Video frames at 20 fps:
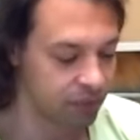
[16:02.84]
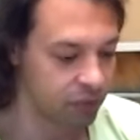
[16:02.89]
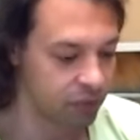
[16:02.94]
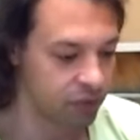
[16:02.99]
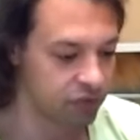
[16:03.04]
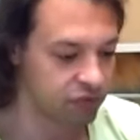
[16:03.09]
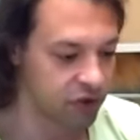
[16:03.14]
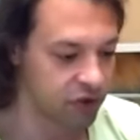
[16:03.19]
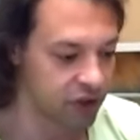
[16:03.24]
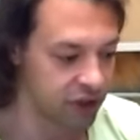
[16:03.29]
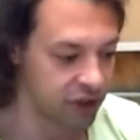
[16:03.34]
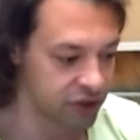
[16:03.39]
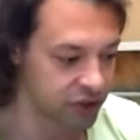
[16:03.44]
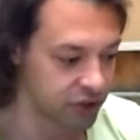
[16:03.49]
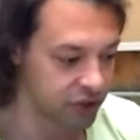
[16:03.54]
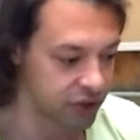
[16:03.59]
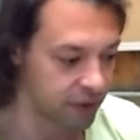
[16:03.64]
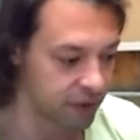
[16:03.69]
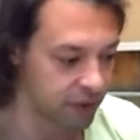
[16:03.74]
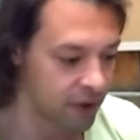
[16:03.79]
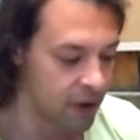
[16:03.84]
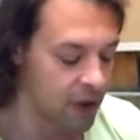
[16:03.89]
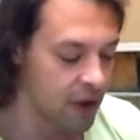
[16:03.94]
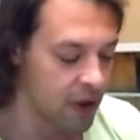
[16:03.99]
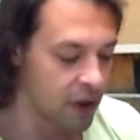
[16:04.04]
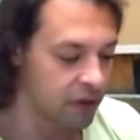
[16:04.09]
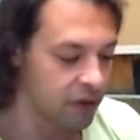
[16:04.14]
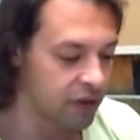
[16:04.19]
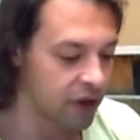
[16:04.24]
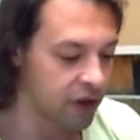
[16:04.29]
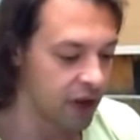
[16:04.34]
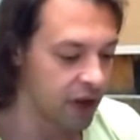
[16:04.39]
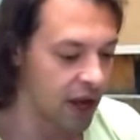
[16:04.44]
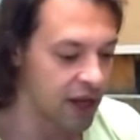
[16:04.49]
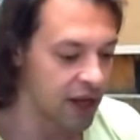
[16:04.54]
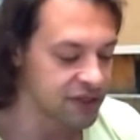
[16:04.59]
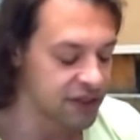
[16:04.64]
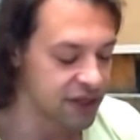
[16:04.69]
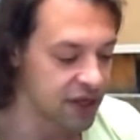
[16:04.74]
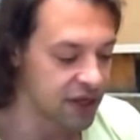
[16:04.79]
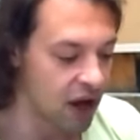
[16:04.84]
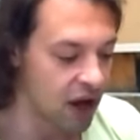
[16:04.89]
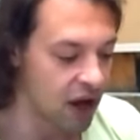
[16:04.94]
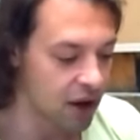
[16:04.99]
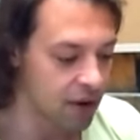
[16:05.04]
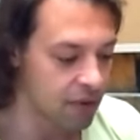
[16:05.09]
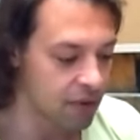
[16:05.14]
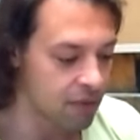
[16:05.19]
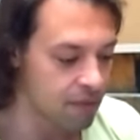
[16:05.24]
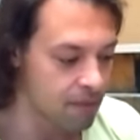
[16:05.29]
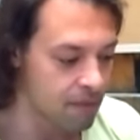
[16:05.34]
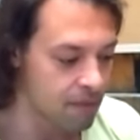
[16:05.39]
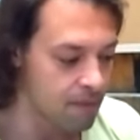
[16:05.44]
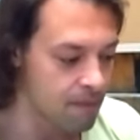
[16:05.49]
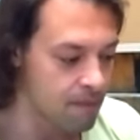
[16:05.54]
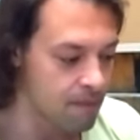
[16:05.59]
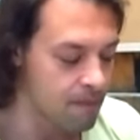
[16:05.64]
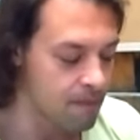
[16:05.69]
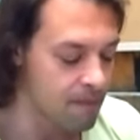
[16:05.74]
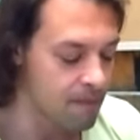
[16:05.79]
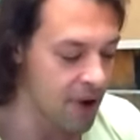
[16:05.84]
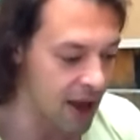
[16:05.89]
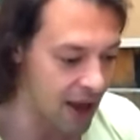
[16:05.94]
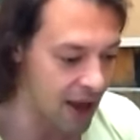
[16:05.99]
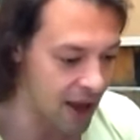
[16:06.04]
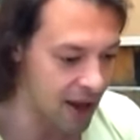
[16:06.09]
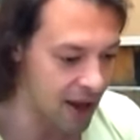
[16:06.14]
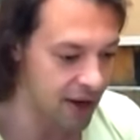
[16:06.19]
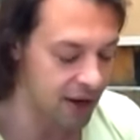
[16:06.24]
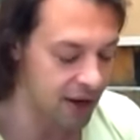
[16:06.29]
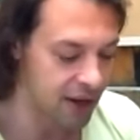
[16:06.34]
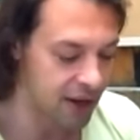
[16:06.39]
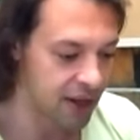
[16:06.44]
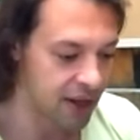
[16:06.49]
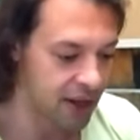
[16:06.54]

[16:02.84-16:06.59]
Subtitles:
with religion. That as a young man,